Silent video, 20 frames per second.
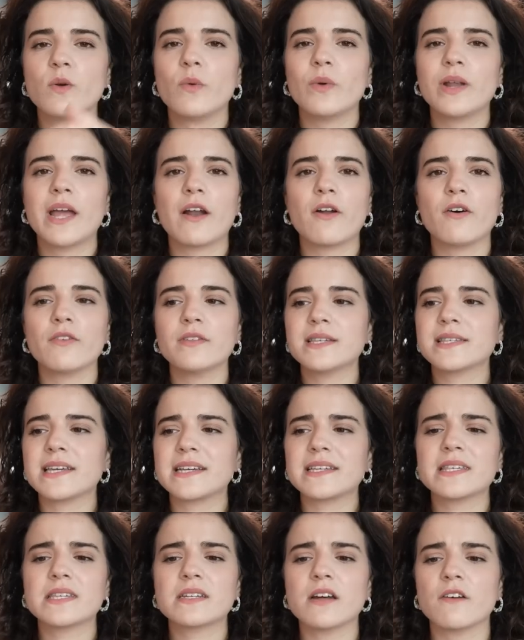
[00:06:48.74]
we would get all these,
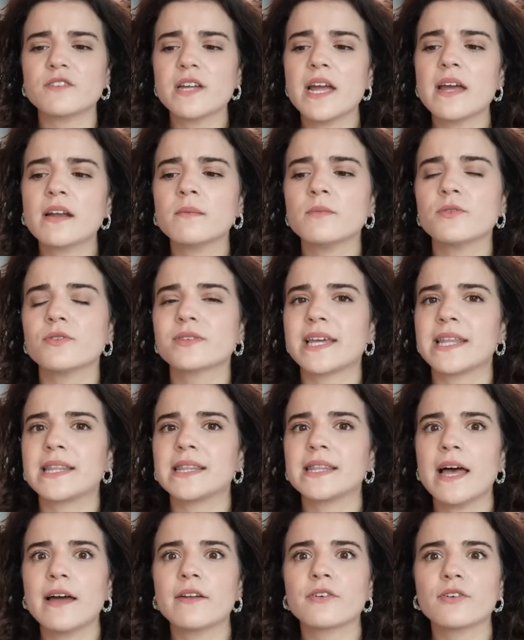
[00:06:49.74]
like, stuffed animals
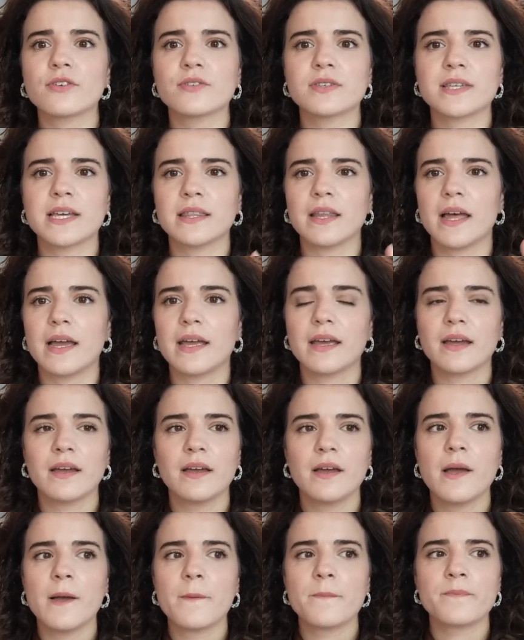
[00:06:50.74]
and letters and, like,
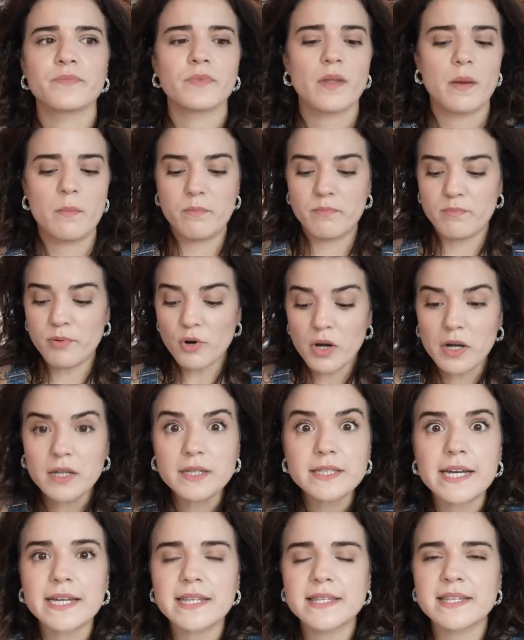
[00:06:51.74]

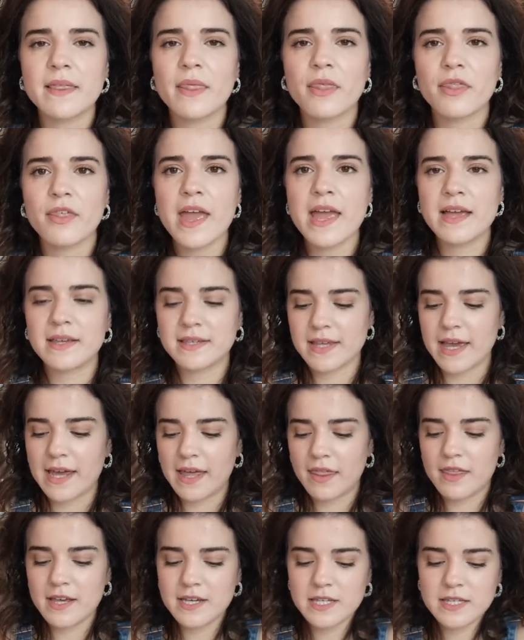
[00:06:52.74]
booklets and things.
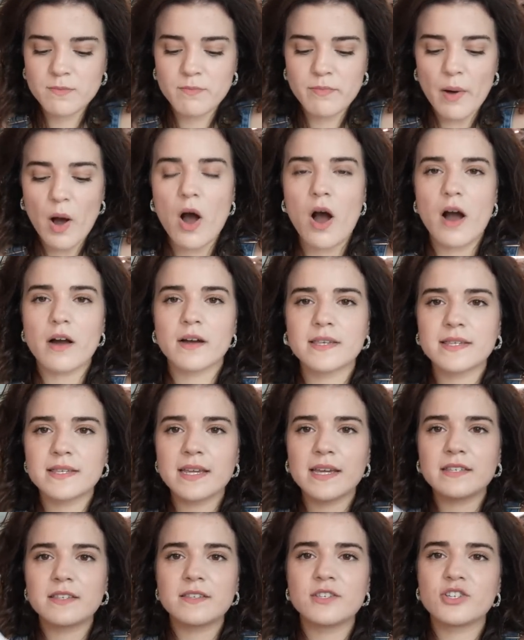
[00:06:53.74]
Like, this box
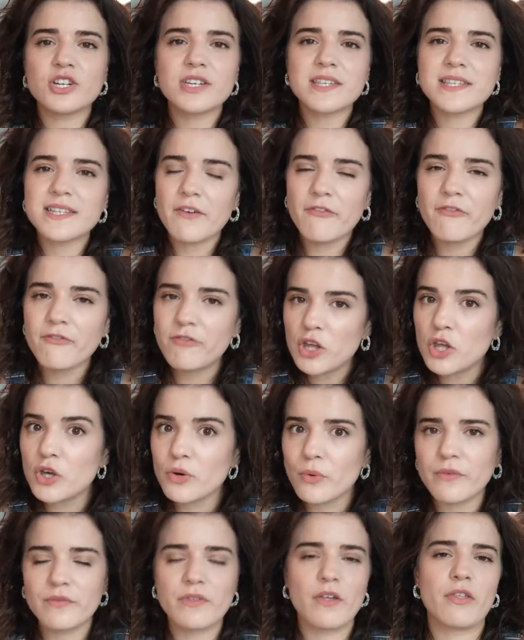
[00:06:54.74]
is just a
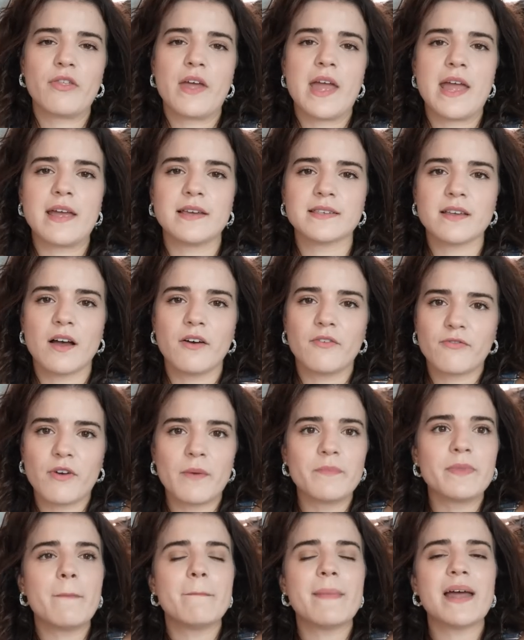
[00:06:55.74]
few of the things up
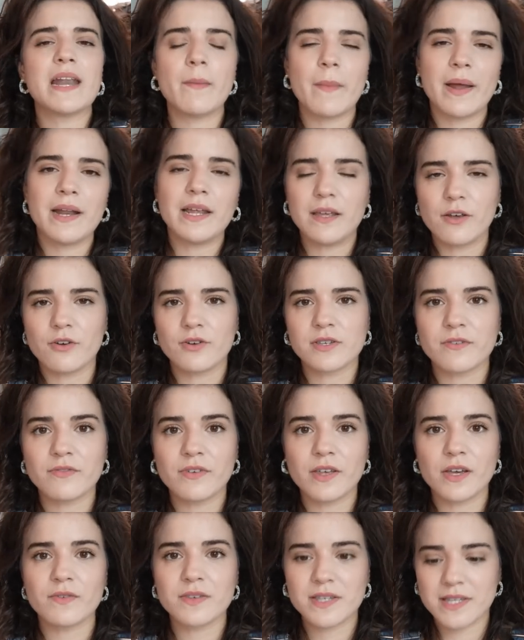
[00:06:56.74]
from the many, many years of
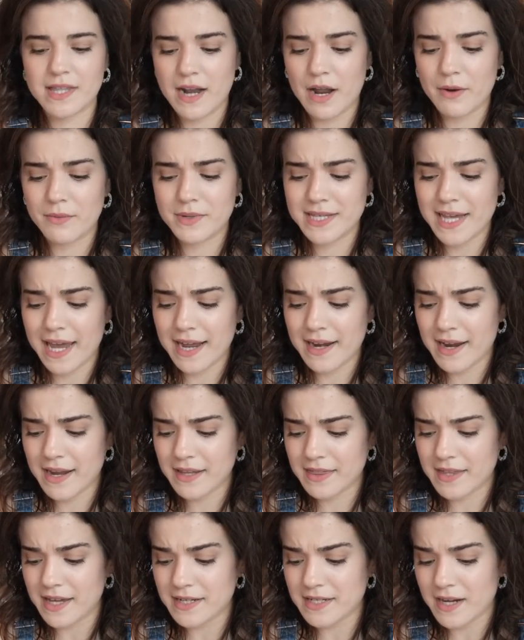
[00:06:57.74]
gifts that I was getting
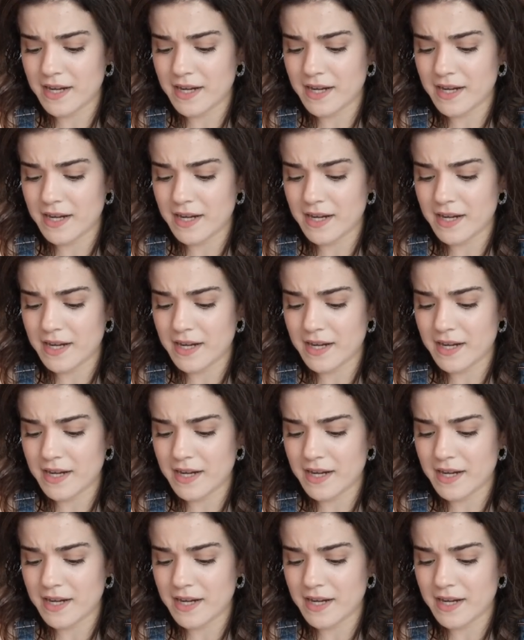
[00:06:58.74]
at that